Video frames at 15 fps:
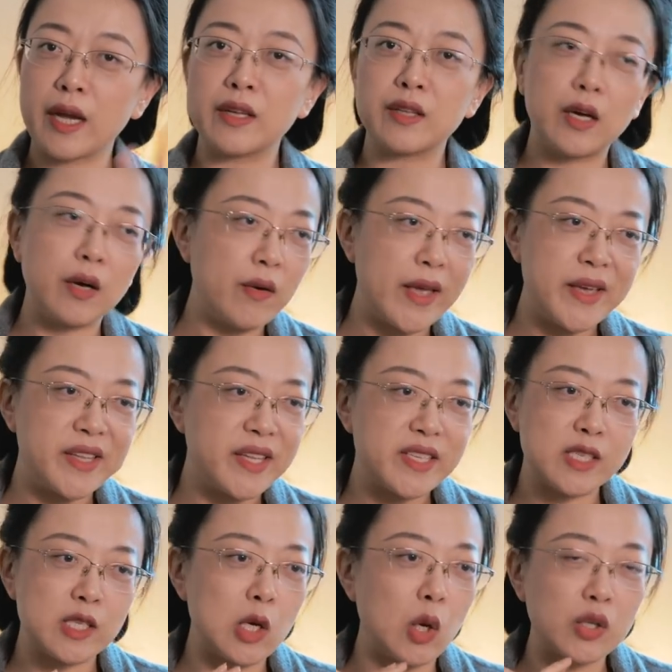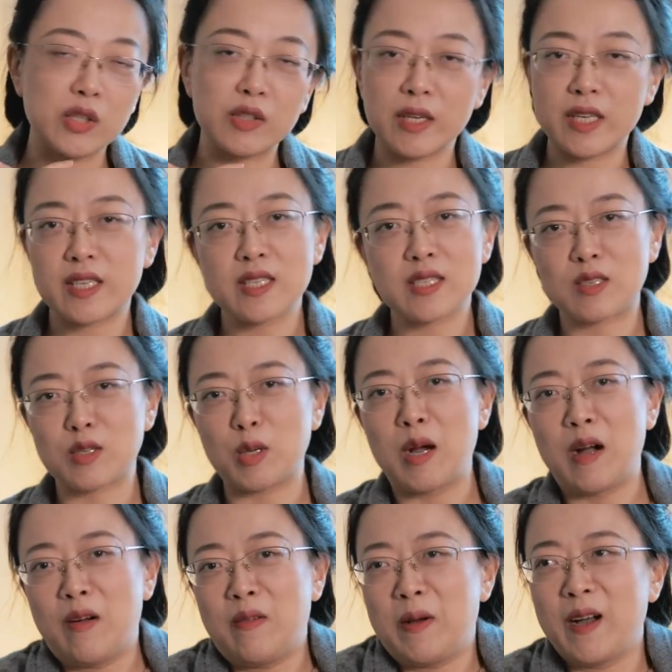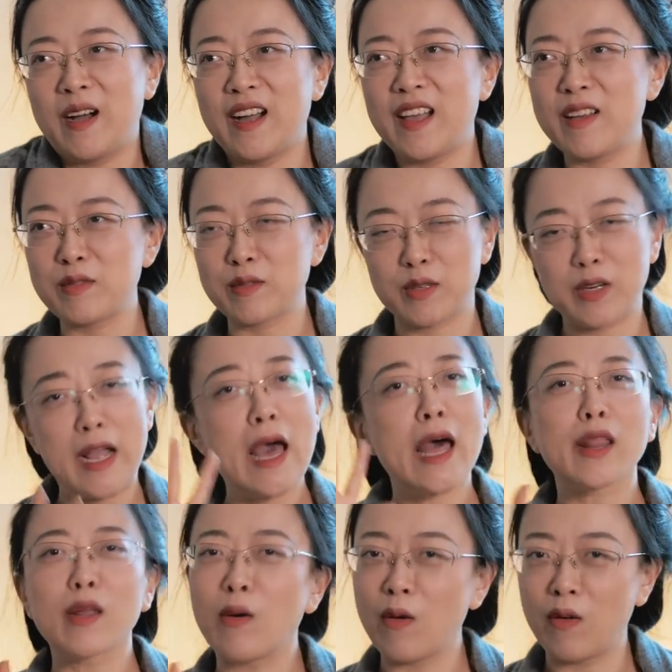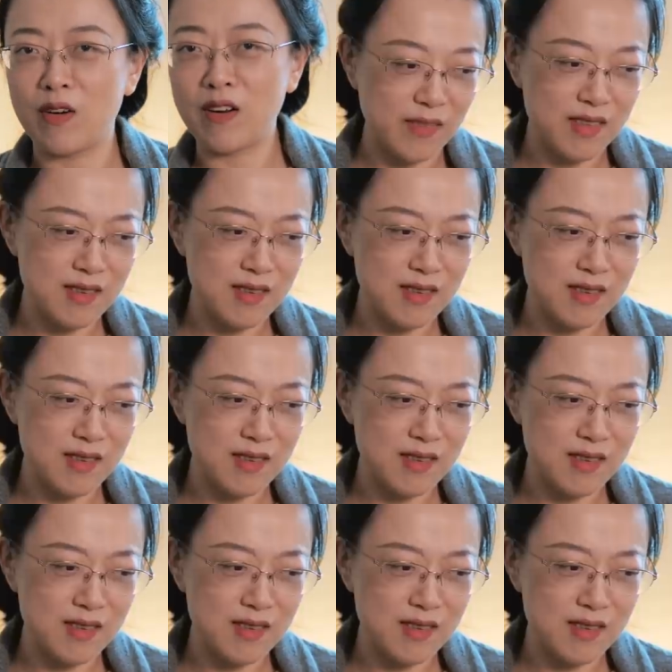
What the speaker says: I know it is not the greatest drama ever at all.